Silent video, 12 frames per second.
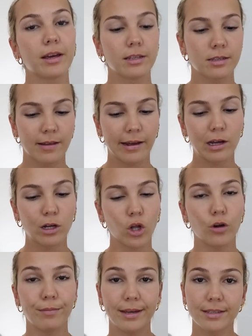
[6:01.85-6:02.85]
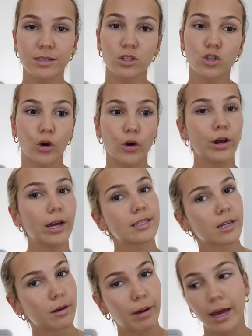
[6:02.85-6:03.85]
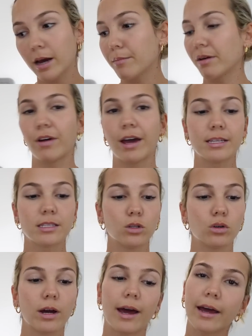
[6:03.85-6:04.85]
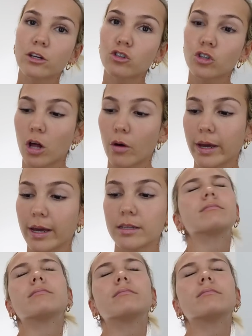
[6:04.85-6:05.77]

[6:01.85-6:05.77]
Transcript: This is like a glow mist, so it's gonna make my face look extra glowy.